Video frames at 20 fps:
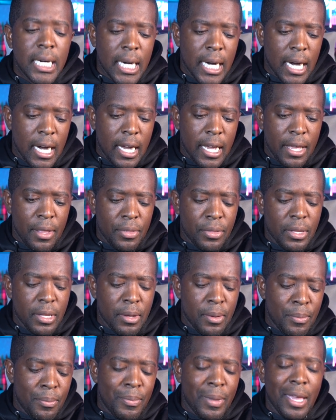uh, and
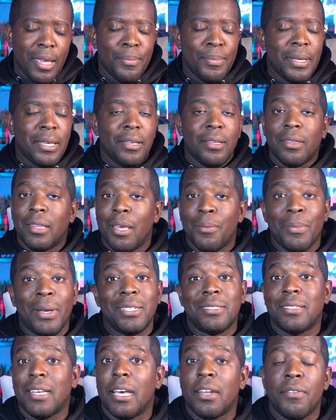then maybe they
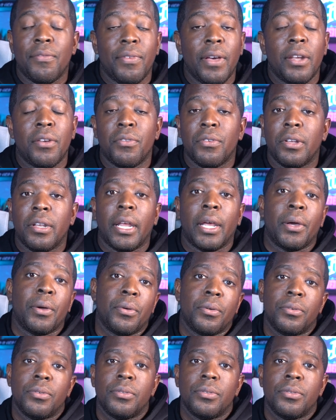may sign a veteran now.